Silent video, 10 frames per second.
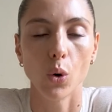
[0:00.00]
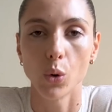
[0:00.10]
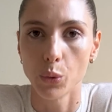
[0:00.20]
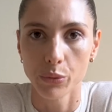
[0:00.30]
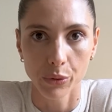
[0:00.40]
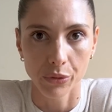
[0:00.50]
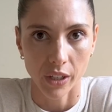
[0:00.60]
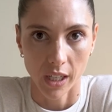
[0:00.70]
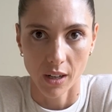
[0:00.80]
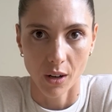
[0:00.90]
awful
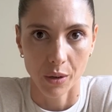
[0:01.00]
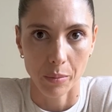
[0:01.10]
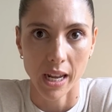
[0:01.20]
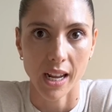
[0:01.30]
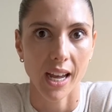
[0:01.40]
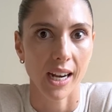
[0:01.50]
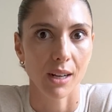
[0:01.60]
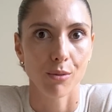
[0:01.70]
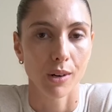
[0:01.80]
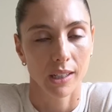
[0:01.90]
fit on me and
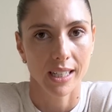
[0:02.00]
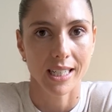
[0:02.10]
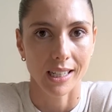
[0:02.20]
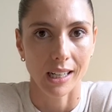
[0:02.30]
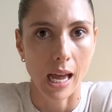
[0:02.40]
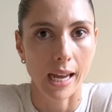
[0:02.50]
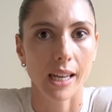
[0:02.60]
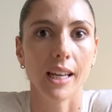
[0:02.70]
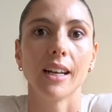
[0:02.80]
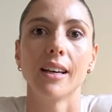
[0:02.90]
I really didn't like it.